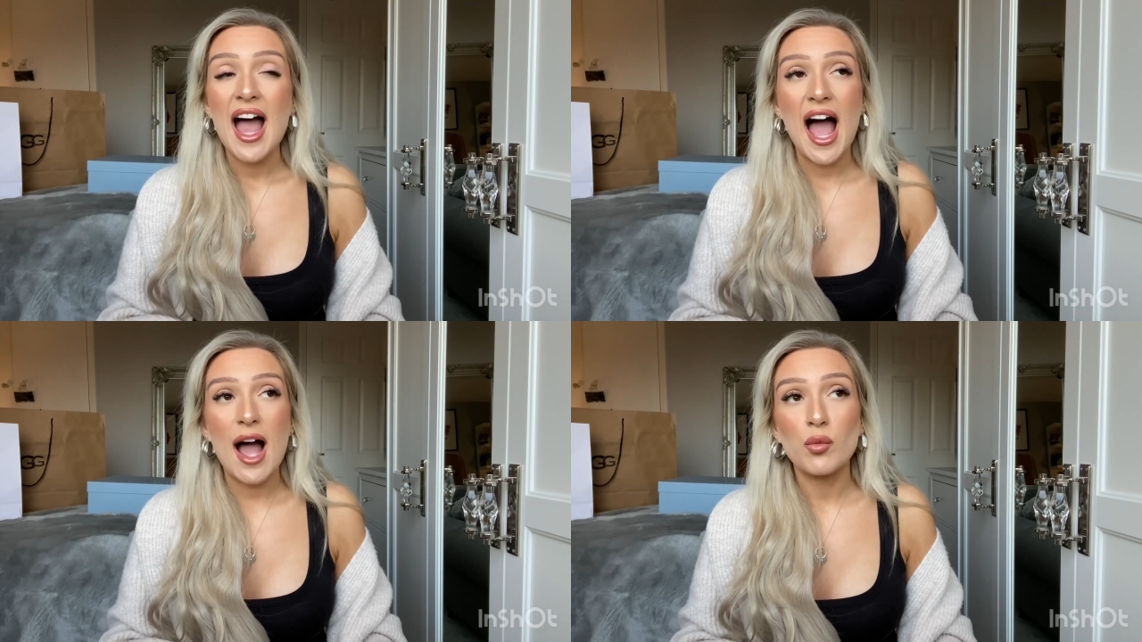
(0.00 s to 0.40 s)

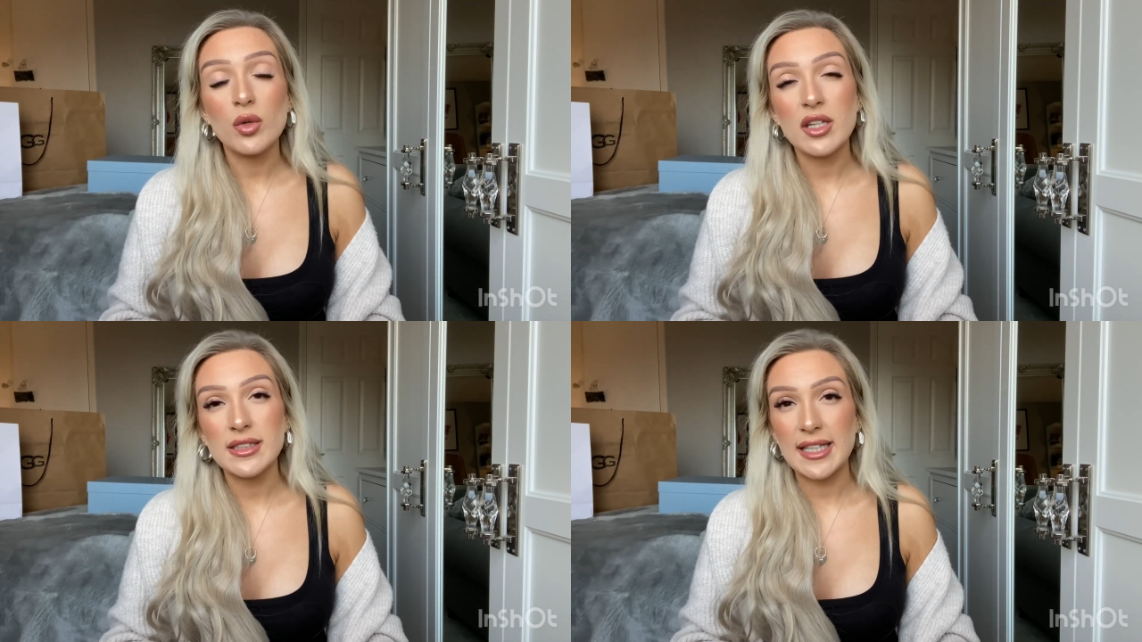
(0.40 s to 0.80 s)
And one
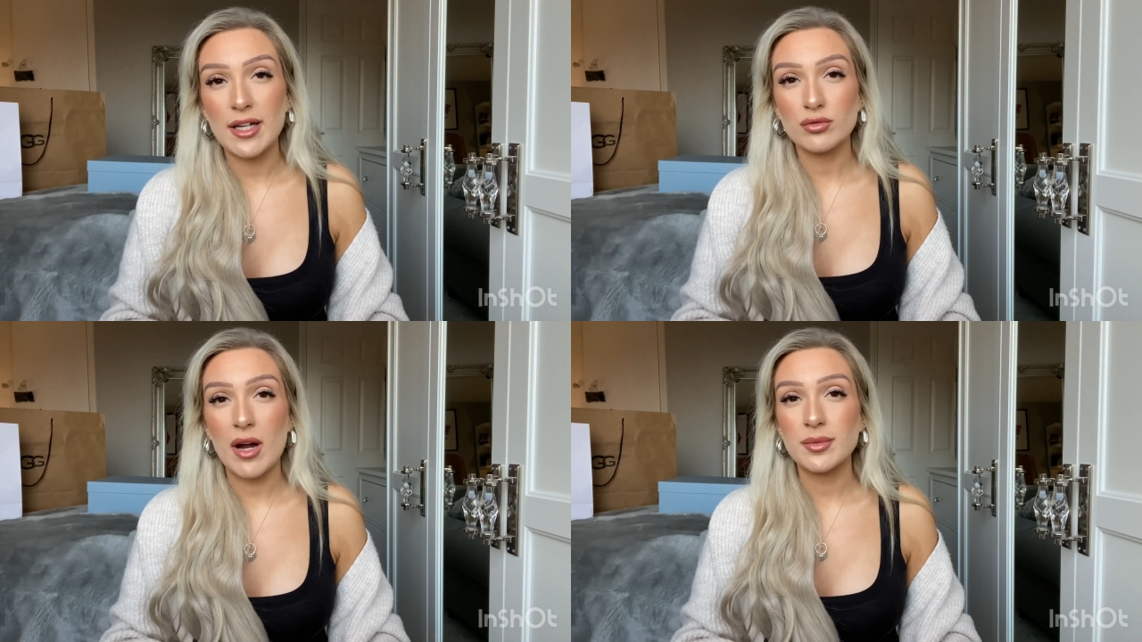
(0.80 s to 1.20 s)
of the
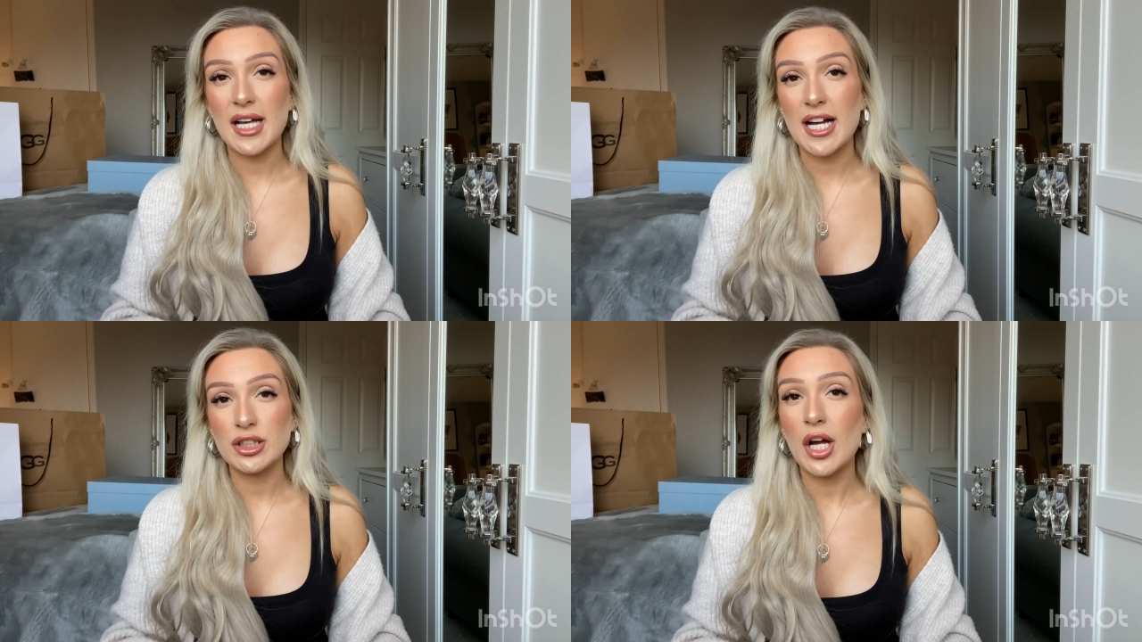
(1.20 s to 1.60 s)
sales reps
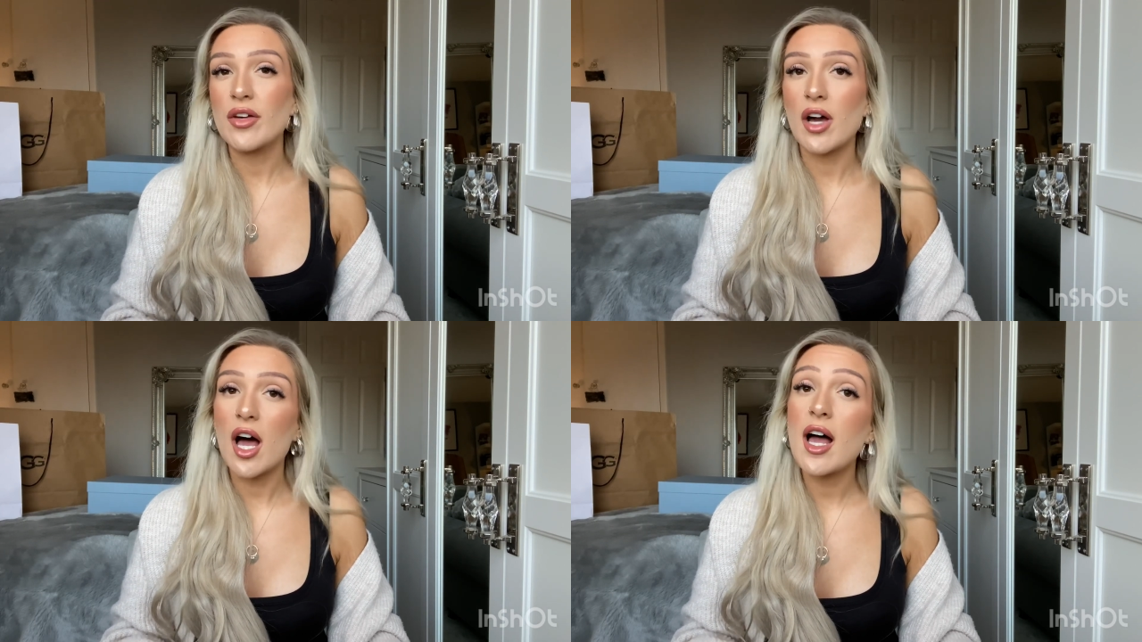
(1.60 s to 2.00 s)
actually
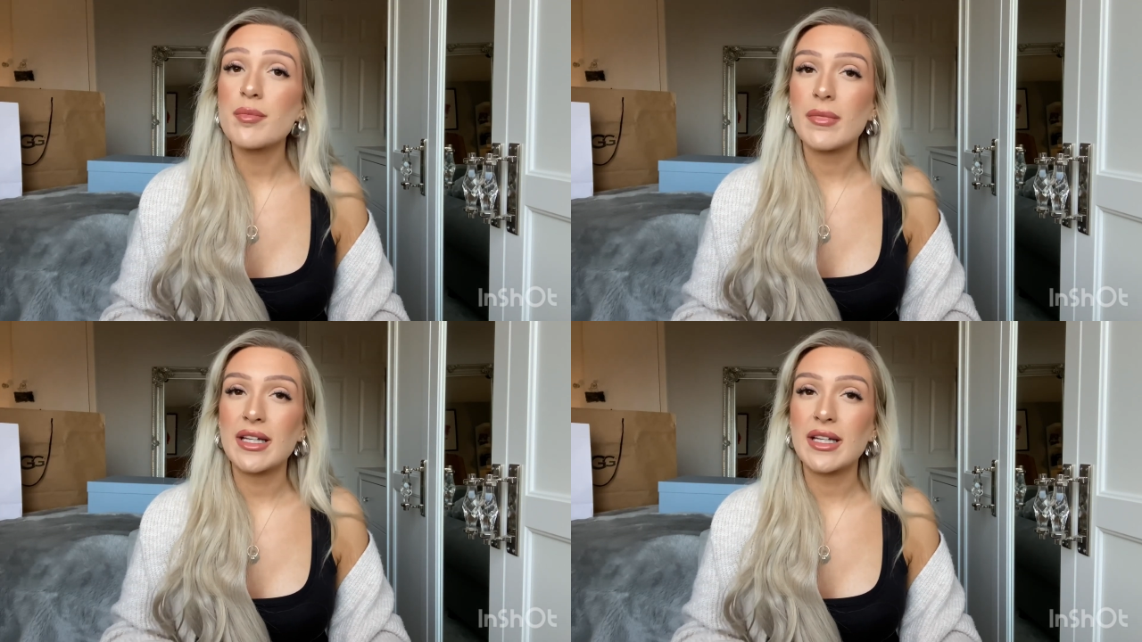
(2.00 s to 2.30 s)
overheard me and